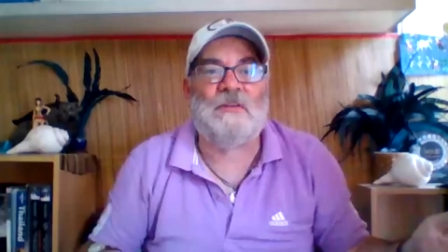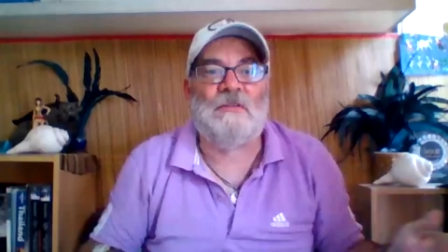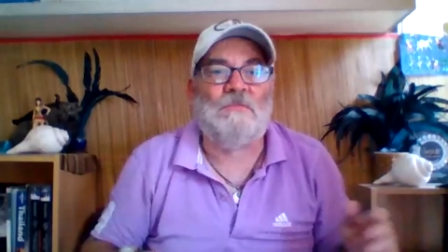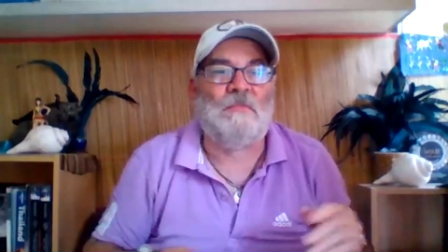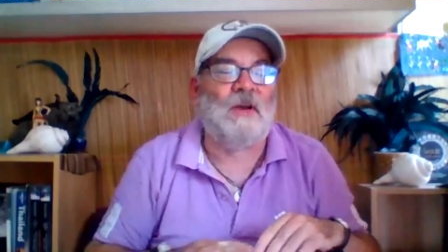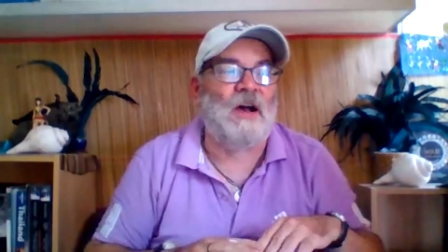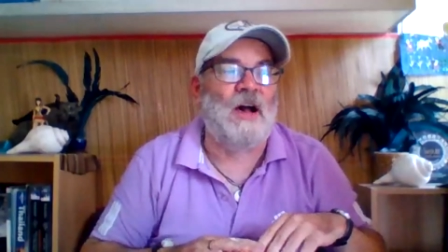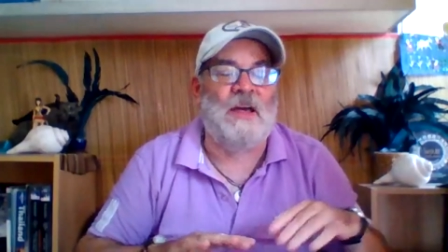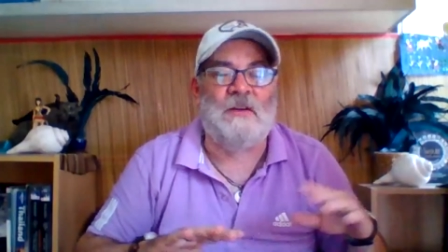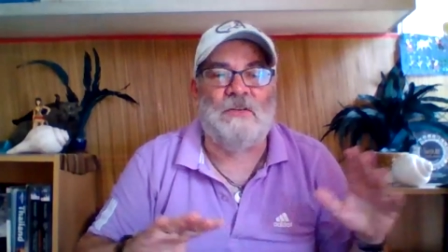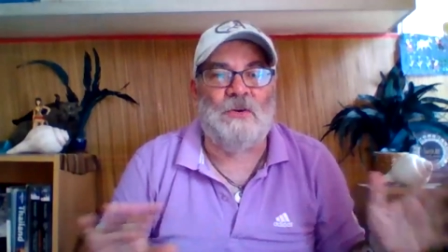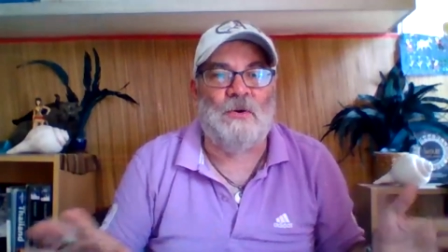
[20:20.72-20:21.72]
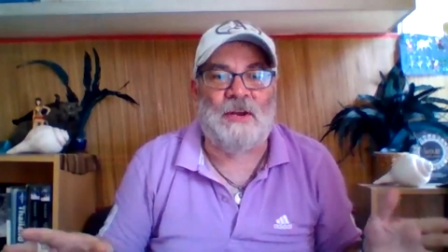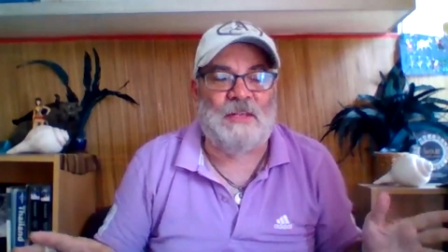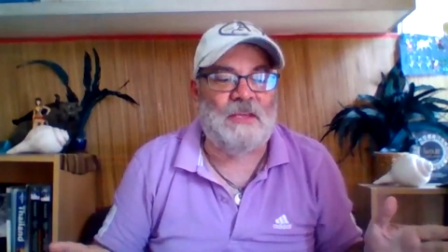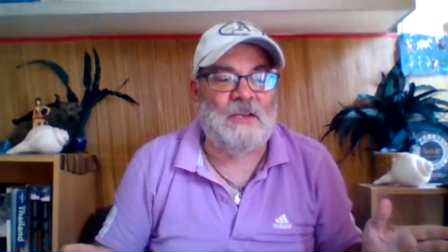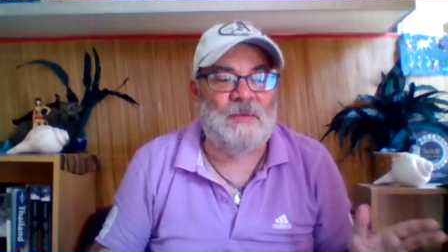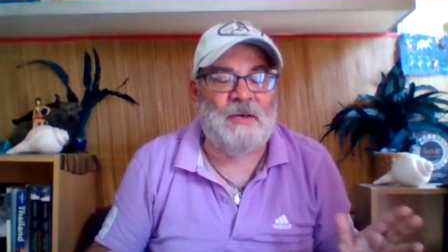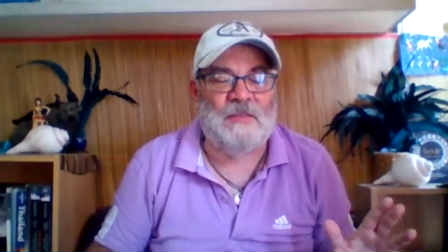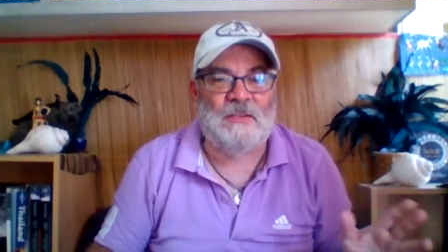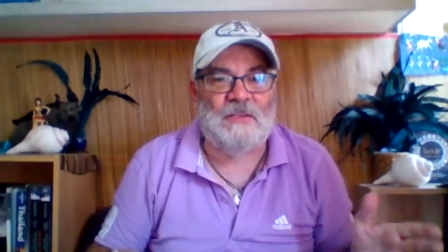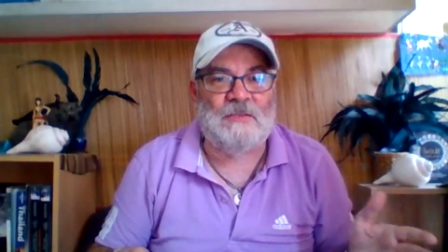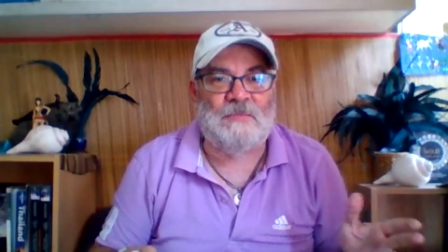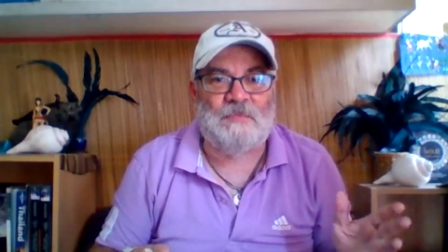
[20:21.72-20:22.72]
record, I don't know anything about
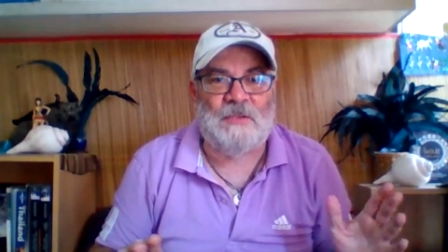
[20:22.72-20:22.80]
these